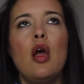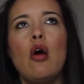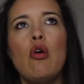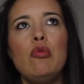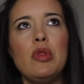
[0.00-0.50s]

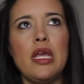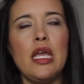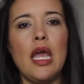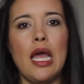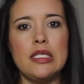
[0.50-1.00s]
only
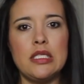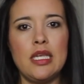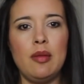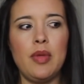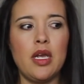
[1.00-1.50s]

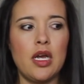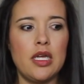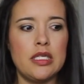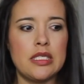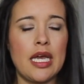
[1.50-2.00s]
hesitant
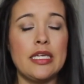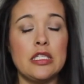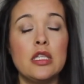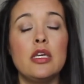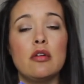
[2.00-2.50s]
because I
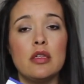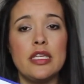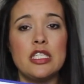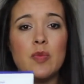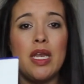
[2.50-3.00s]

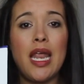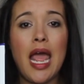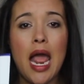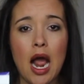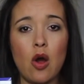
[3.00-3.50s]
literally spent
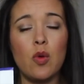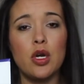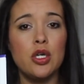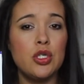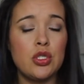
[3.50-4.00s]

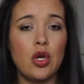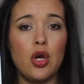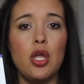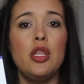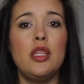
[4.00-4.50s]
hours
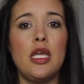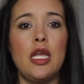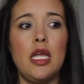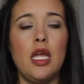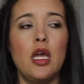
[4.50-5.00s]
on
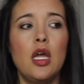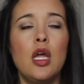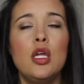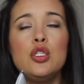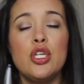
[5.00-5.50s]
the
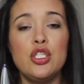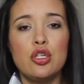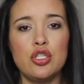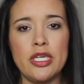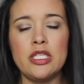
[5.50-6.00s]

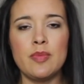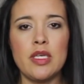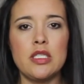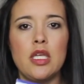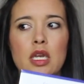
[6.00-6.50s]
ginger jeans
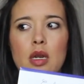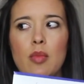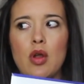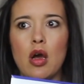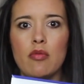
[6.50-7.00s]
muslin and
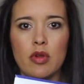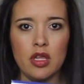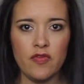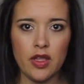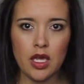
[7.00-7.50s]
I'm not
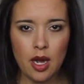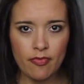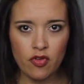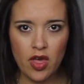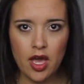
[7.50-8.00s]
really feeling
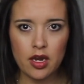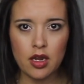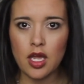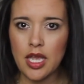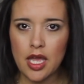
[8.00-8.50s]
up for that
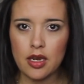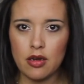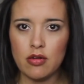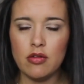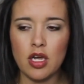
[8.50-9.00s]

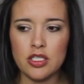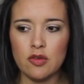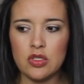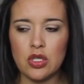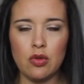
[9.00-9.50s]
again, not
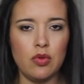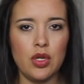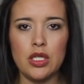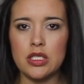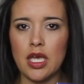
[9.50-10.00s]
so soon.
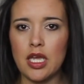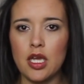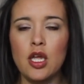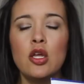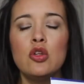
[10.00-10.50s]
It's like
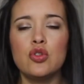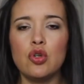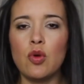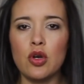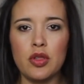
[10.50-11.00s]

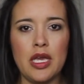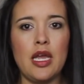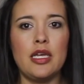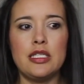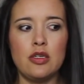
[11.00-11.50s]
too
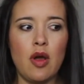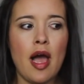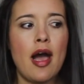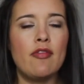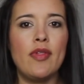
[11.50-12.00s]
early. I still
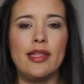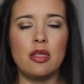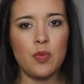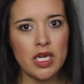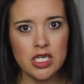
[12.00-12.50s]
have like
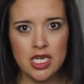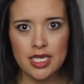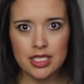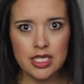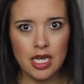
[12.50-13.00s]
the
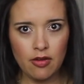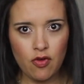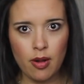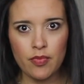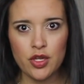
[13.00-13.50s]
PTSD
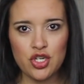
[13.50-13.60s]
from the